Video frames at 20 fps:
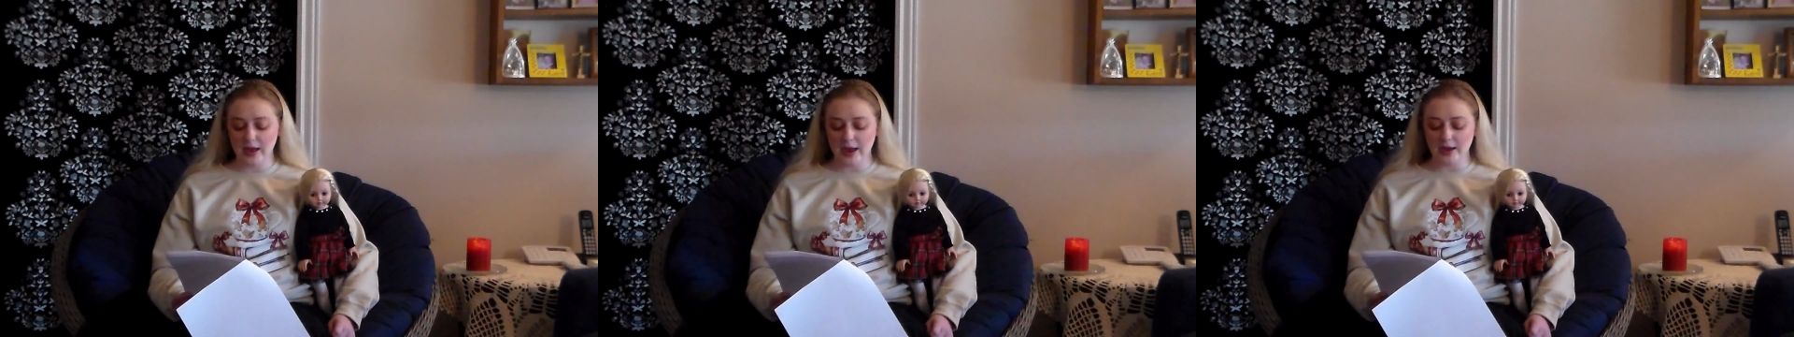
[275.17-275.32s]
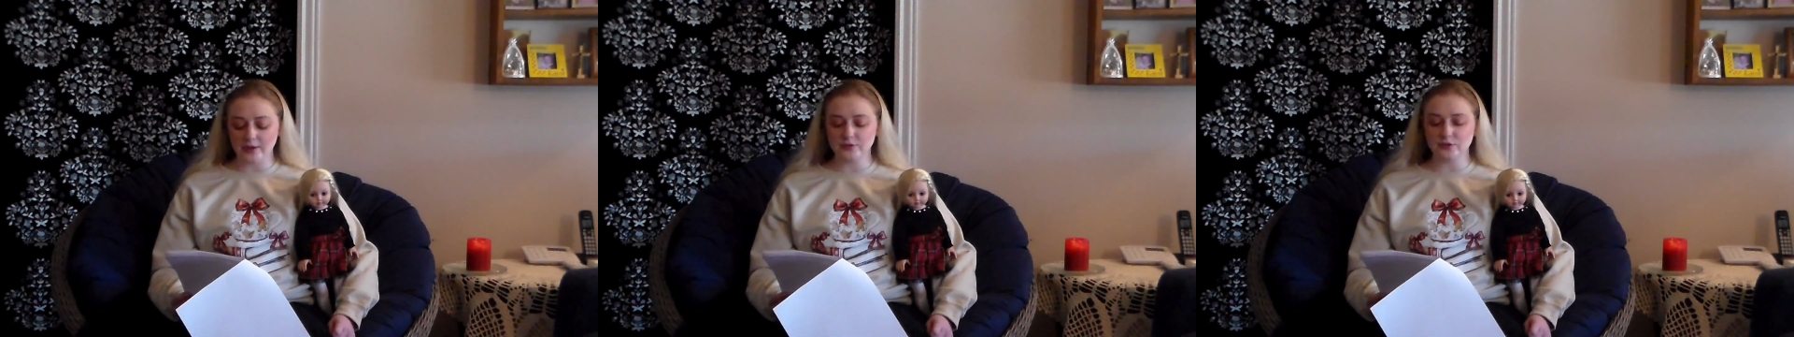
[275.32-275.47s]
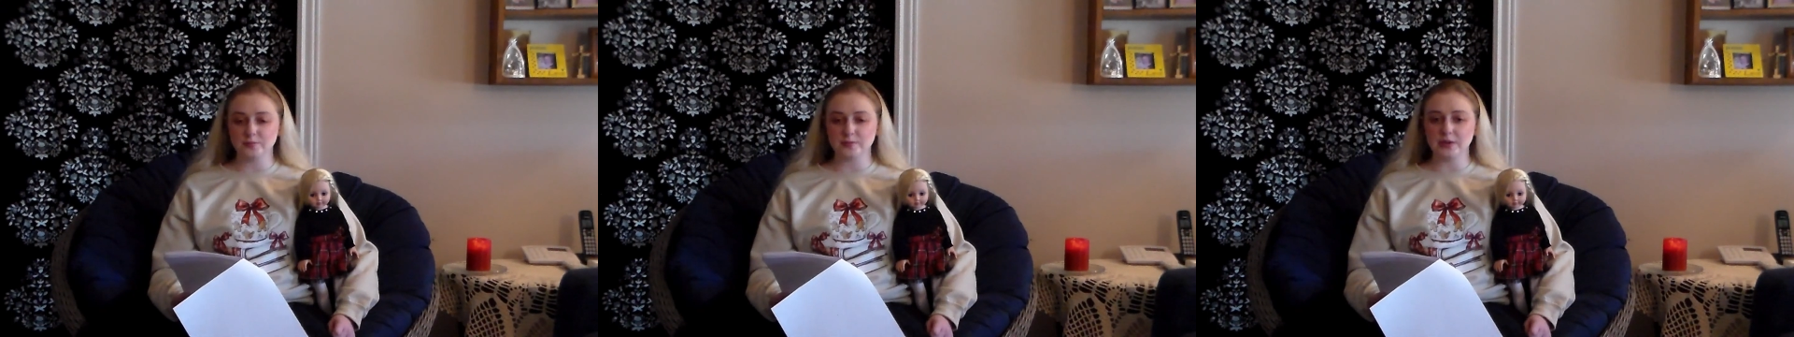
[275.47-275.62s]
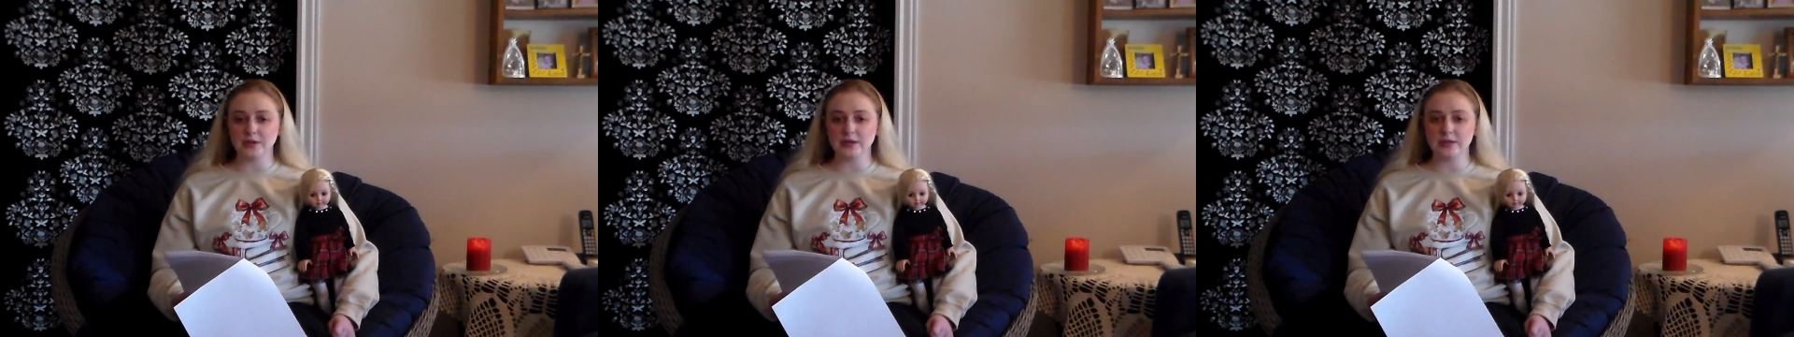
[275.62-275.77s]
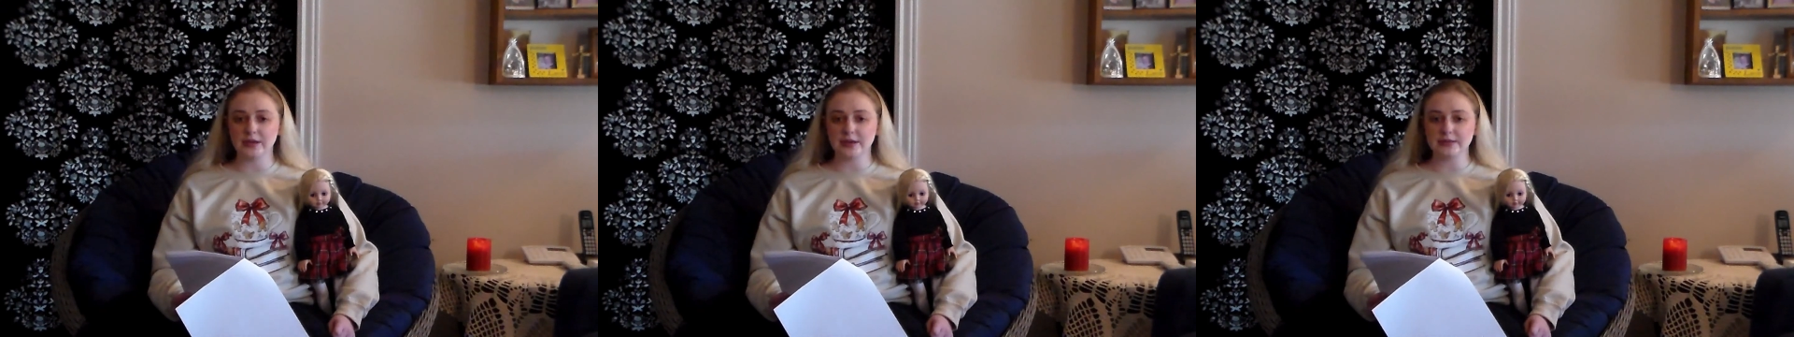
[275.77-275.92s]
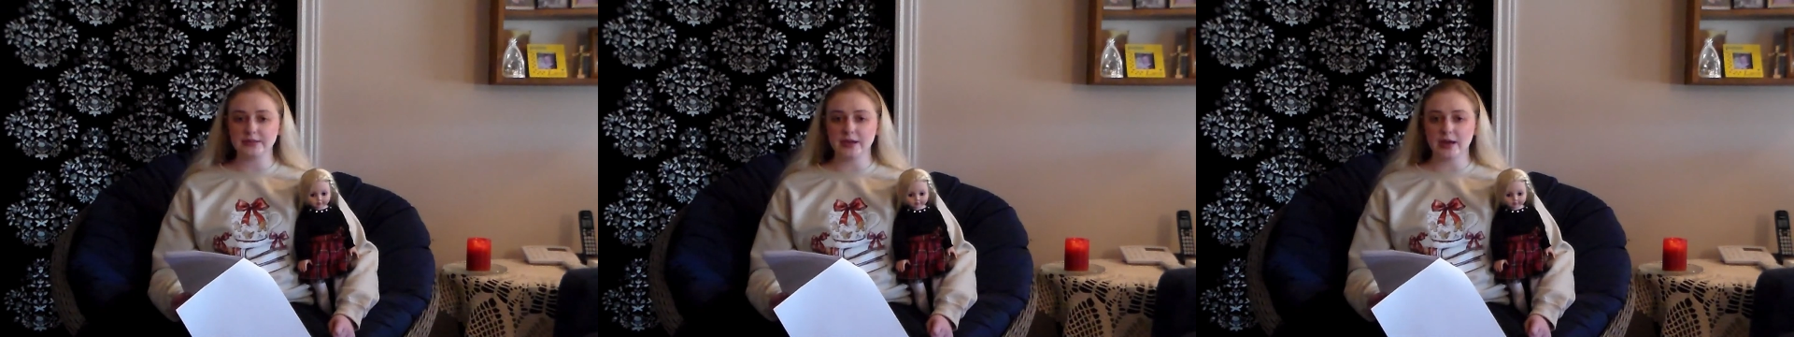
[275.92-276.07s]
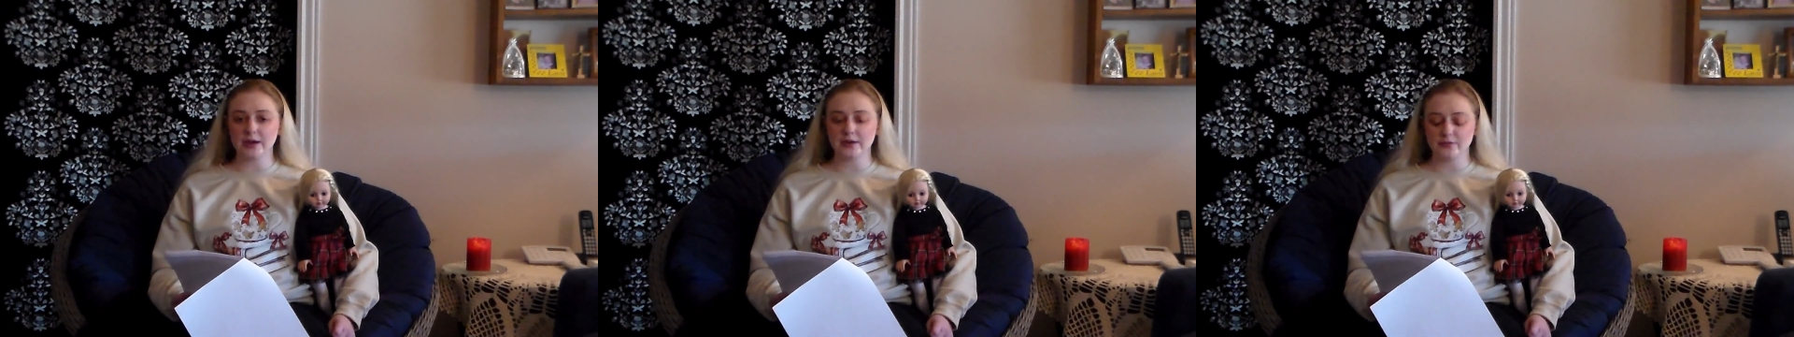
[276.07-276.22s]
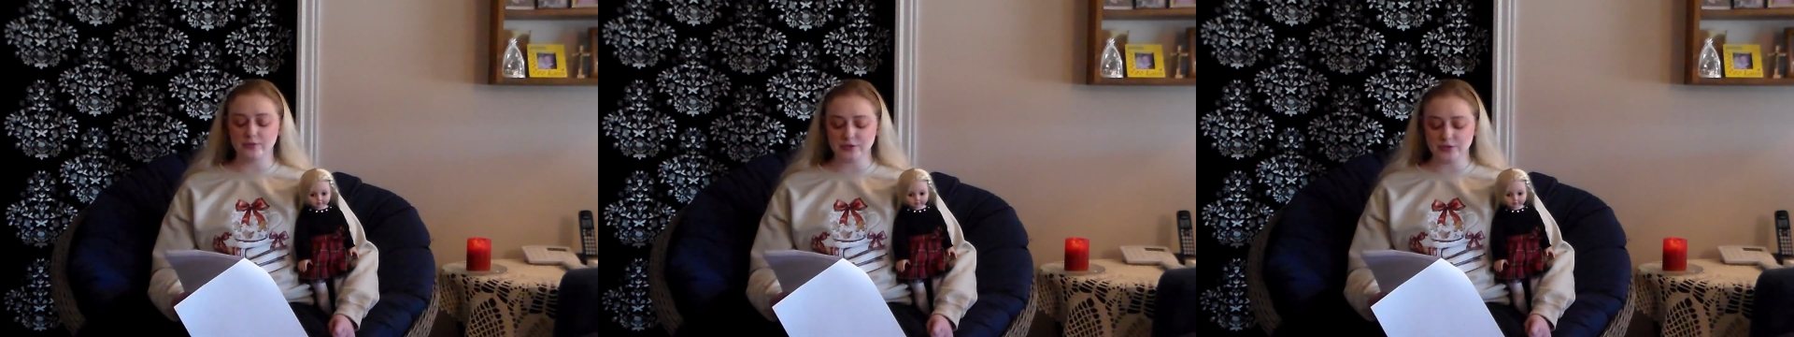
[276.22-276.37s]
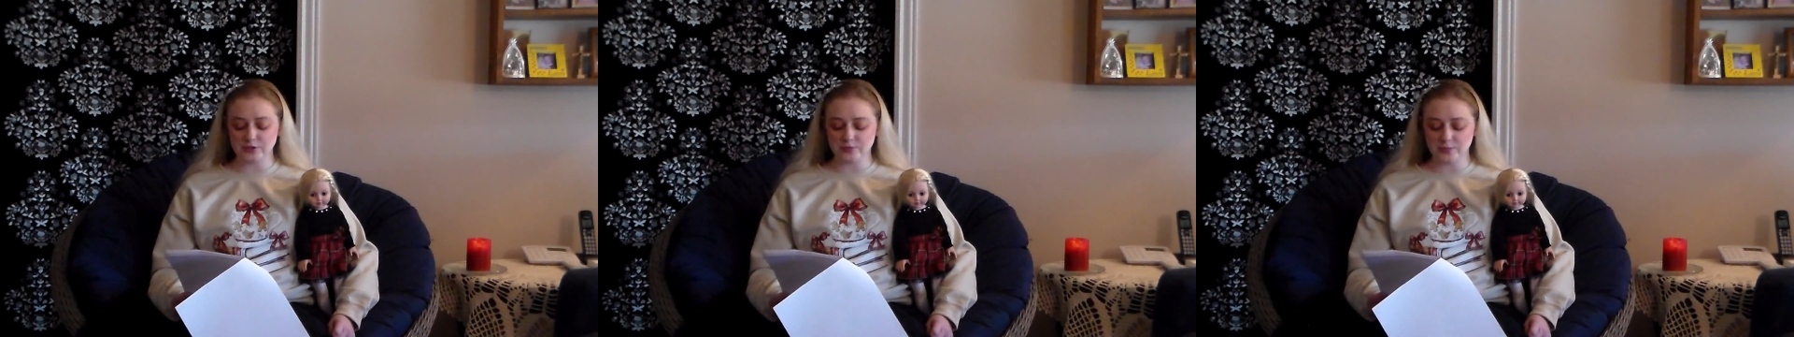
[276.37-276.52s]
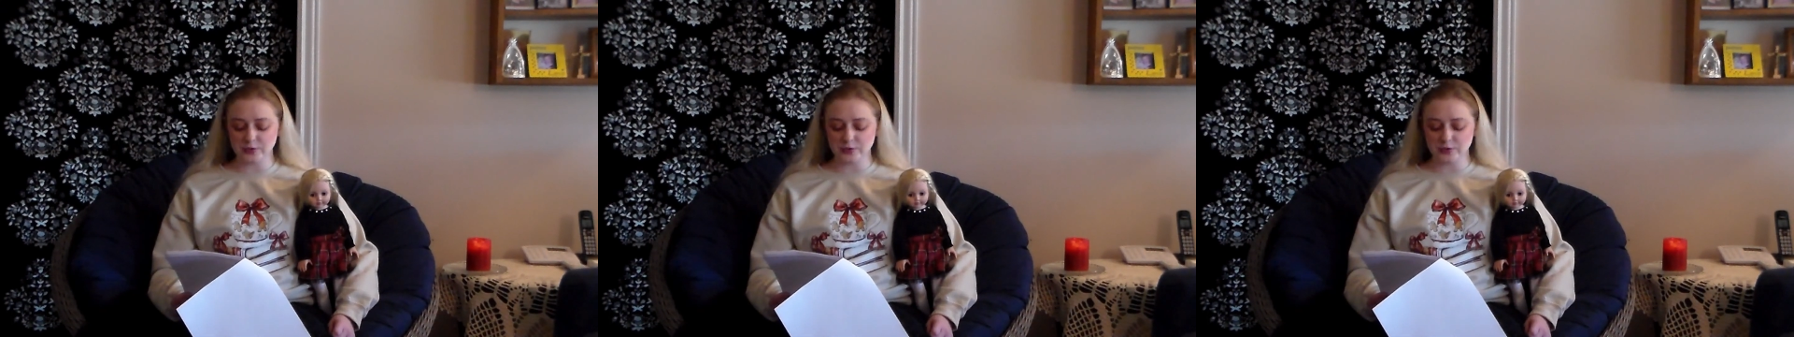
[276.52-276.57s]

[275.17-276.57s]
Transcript: after being kicked out of his